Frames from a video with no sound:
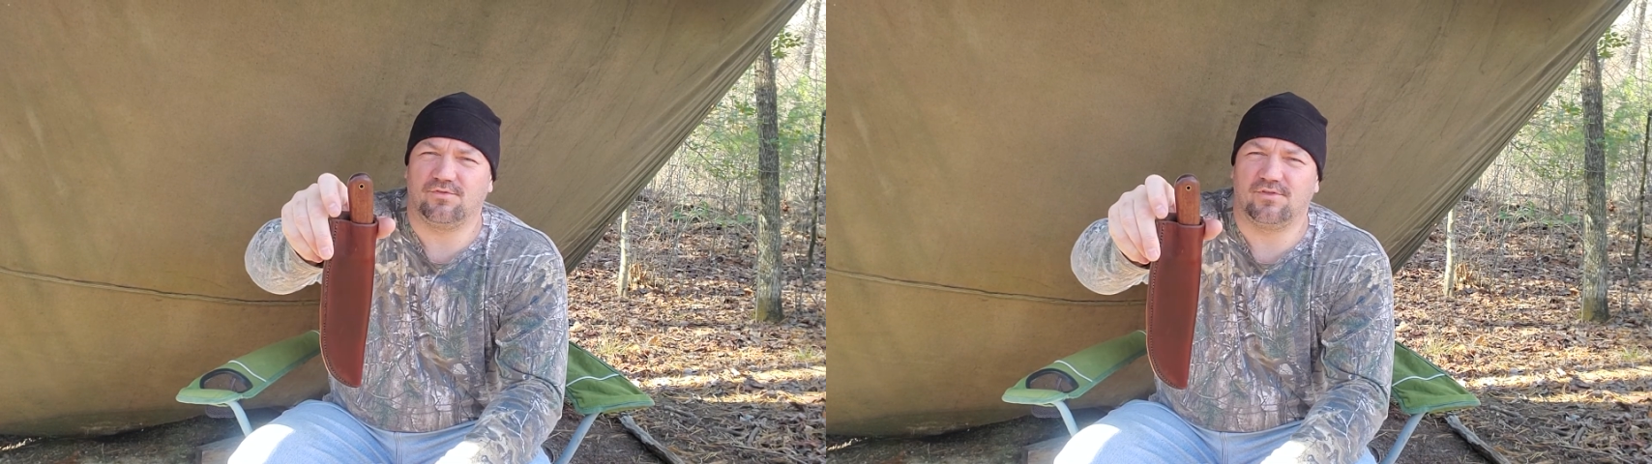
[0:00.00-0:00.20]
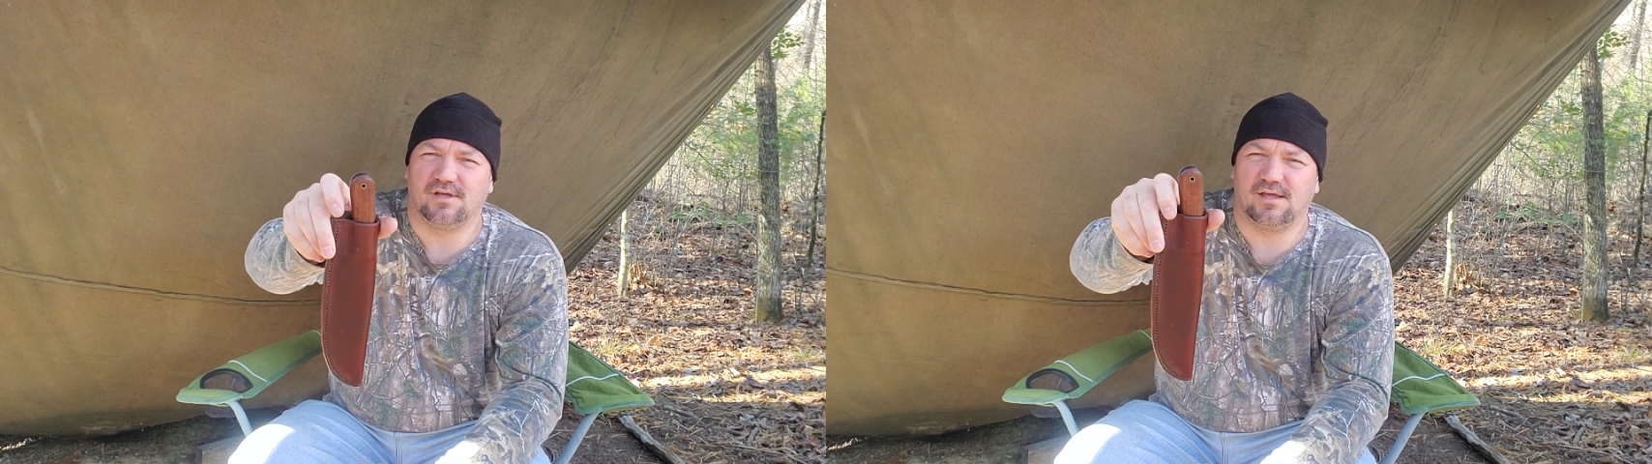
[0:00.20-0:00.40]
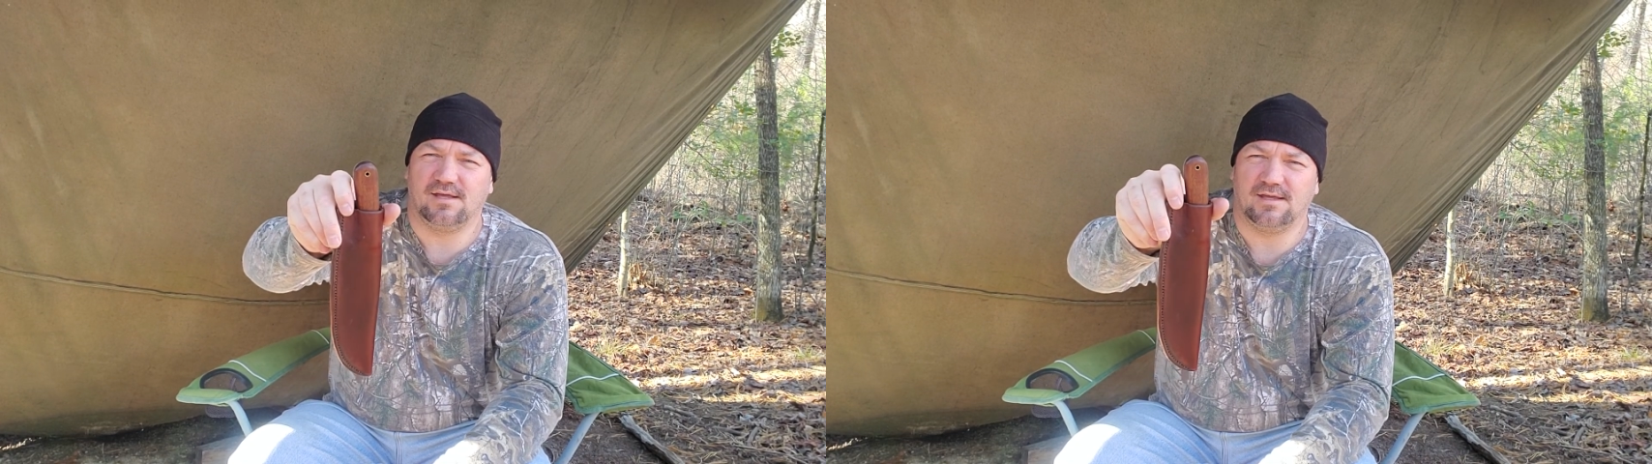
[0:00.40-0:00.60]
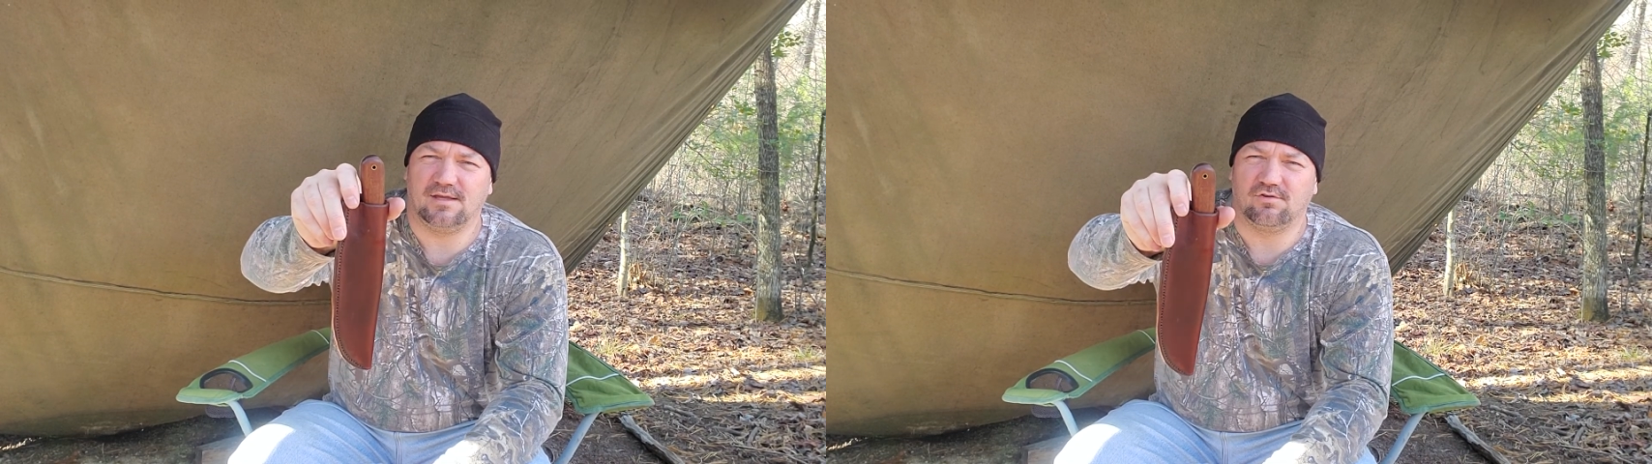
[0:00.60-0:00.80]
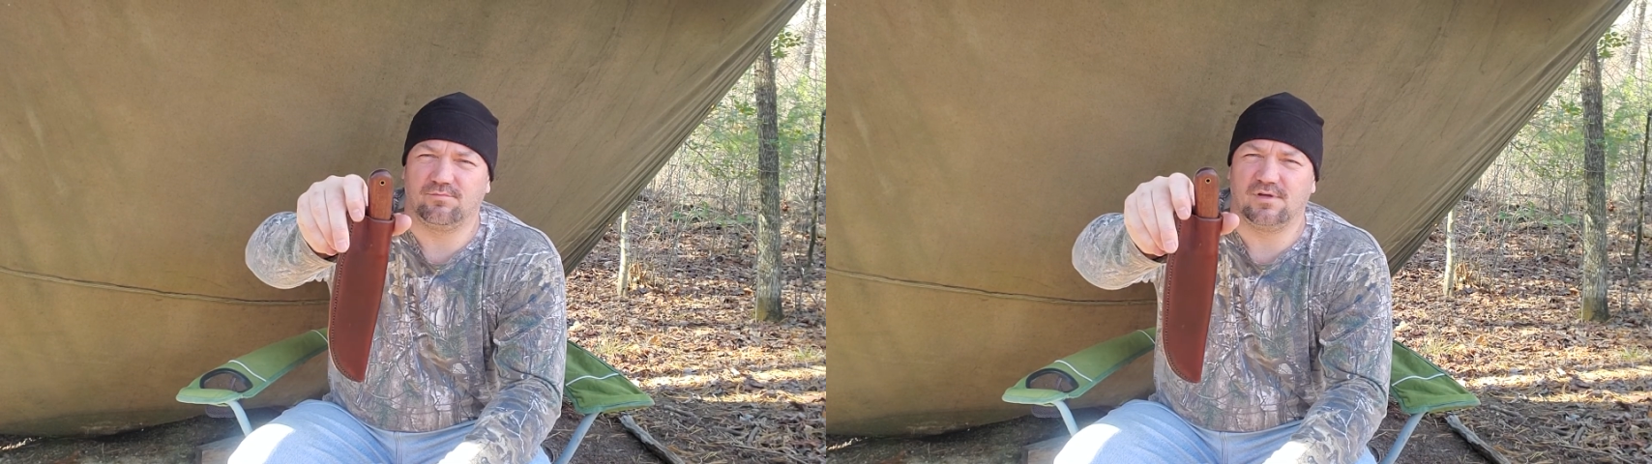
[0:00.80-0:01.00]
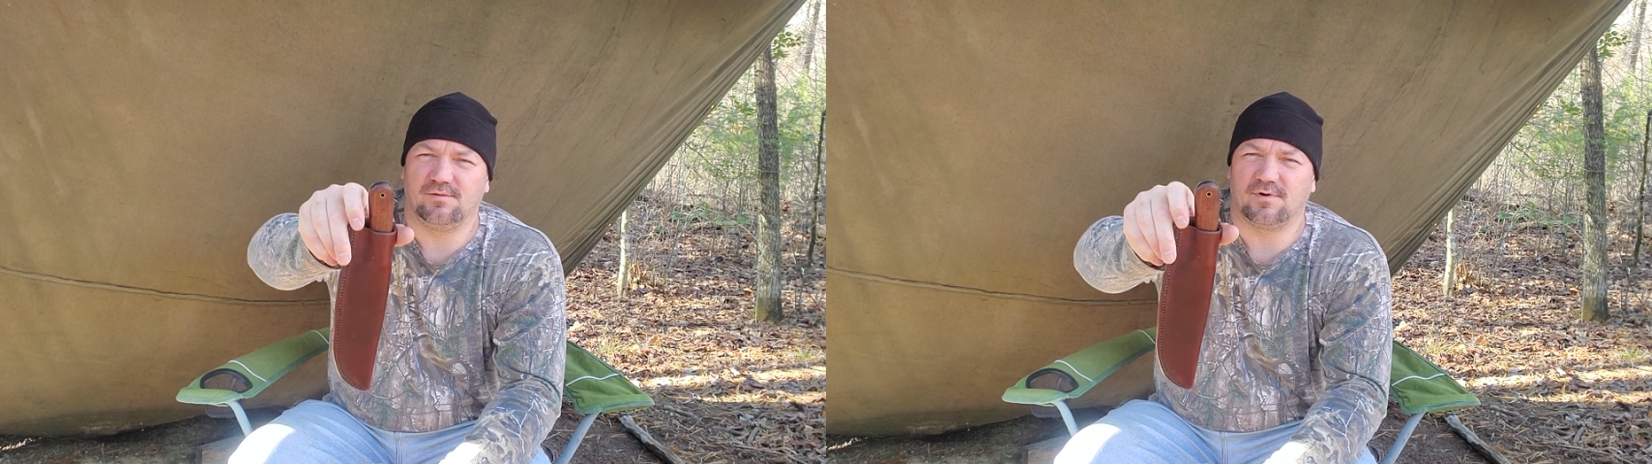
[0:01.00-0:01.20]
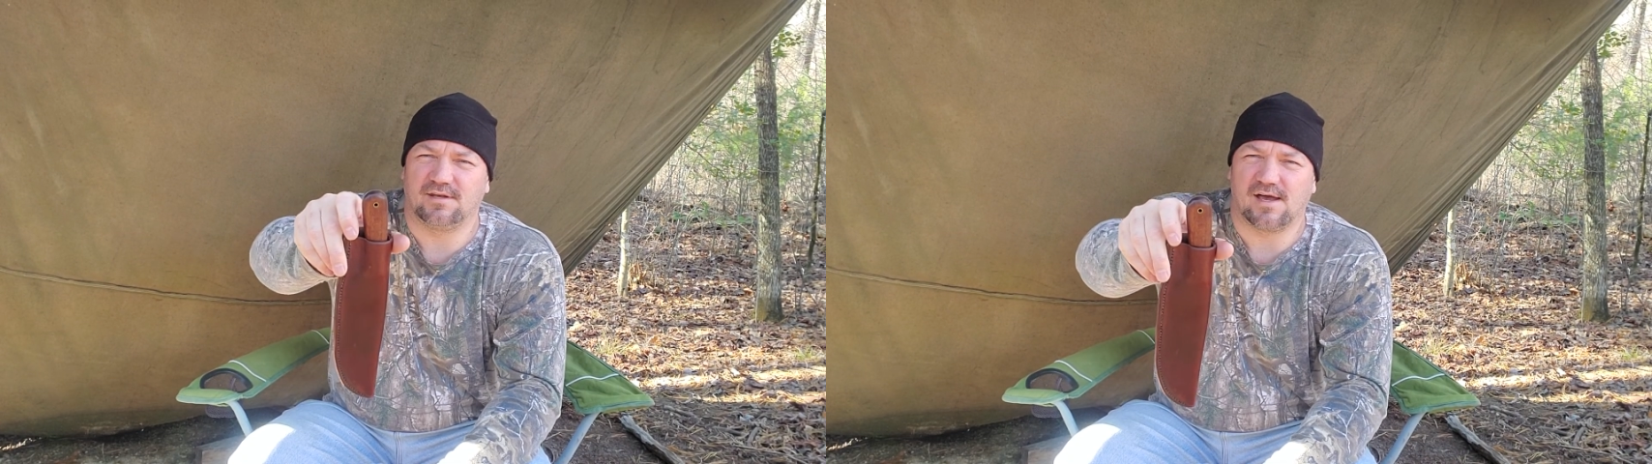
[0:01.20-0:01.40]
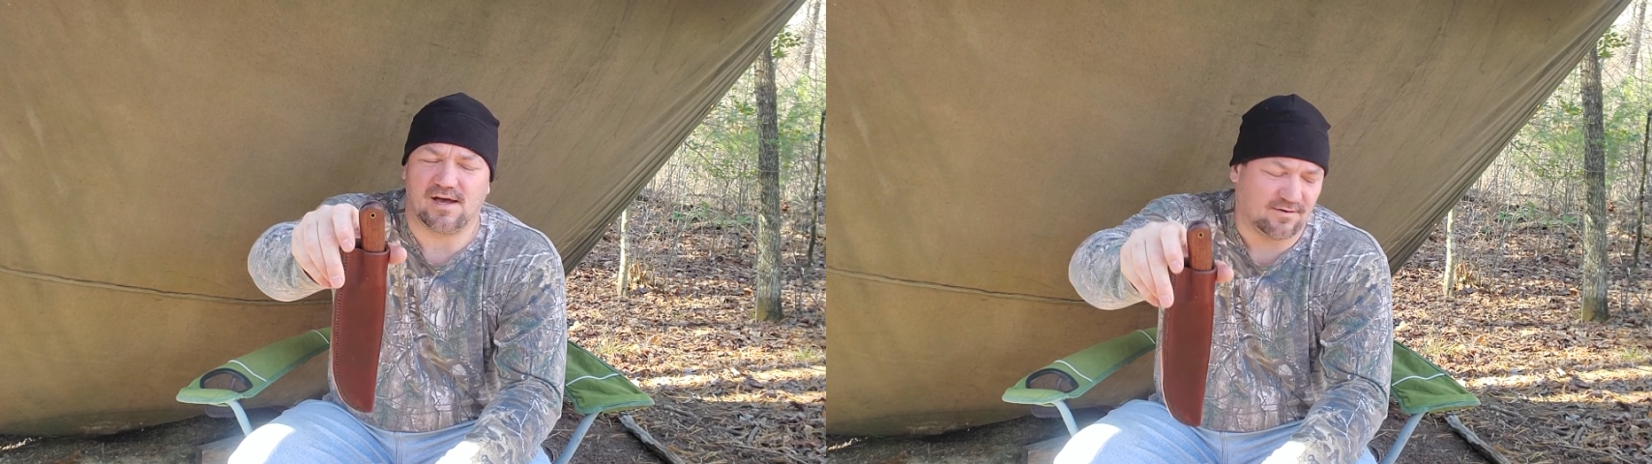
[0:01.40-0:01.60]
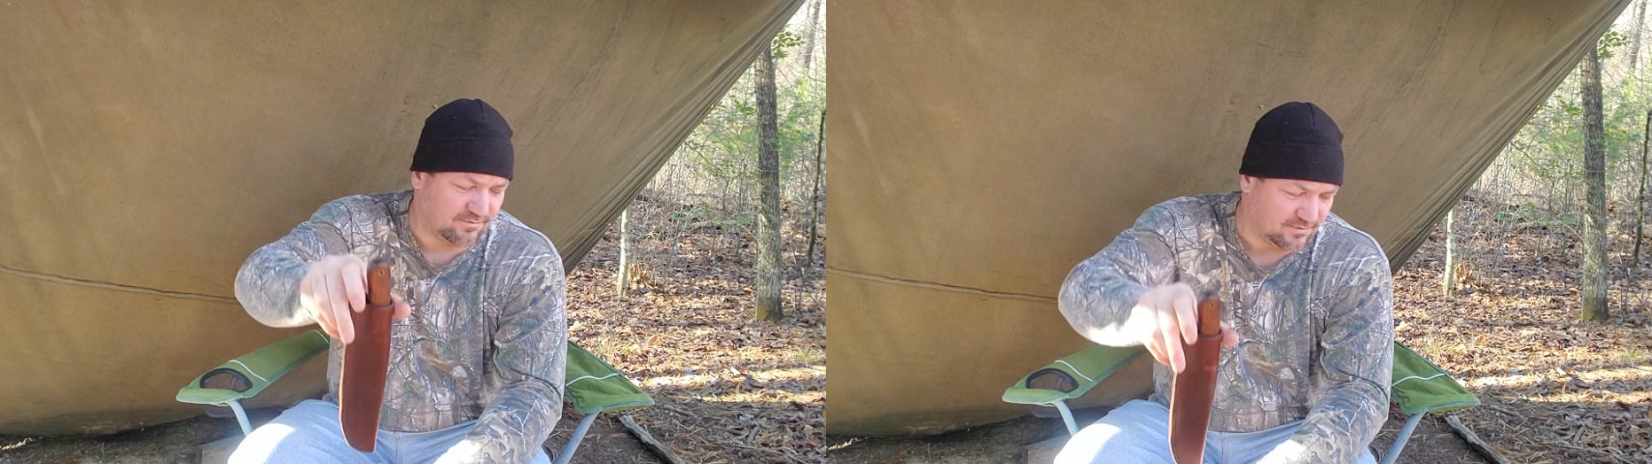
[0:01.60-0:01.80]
thing, it would be my knife.